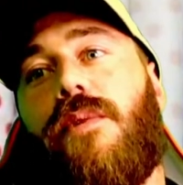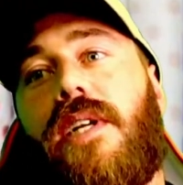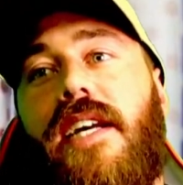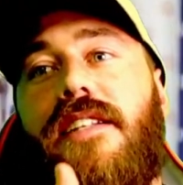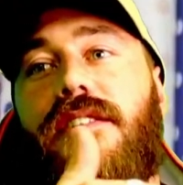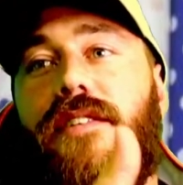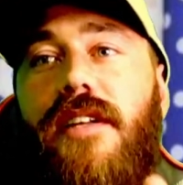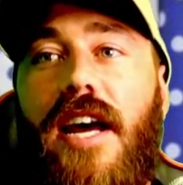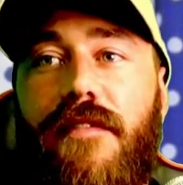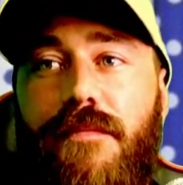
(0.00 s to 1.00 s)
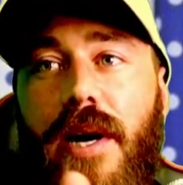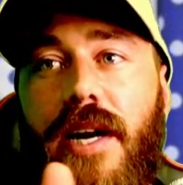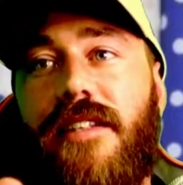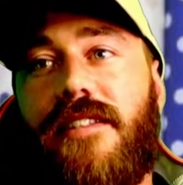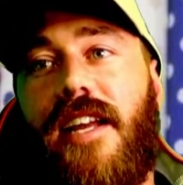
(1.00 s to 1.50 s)
We need to have
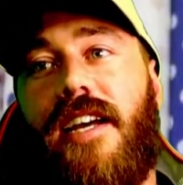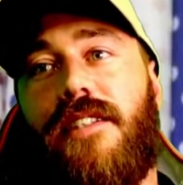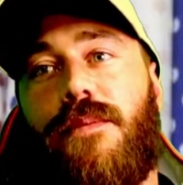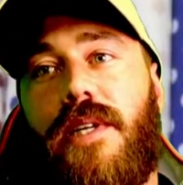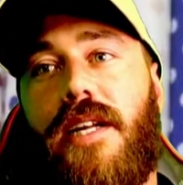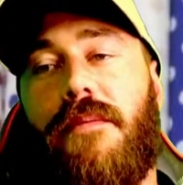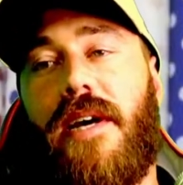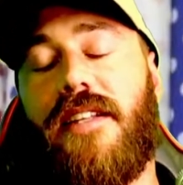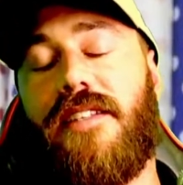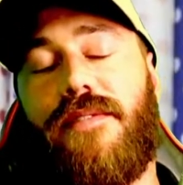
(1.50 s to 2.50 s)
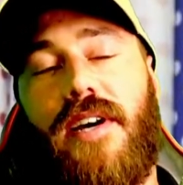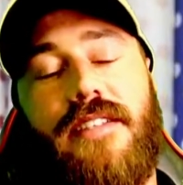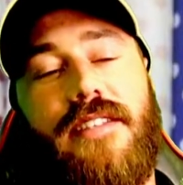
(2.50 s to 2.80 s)
practice days. We need to make this faster.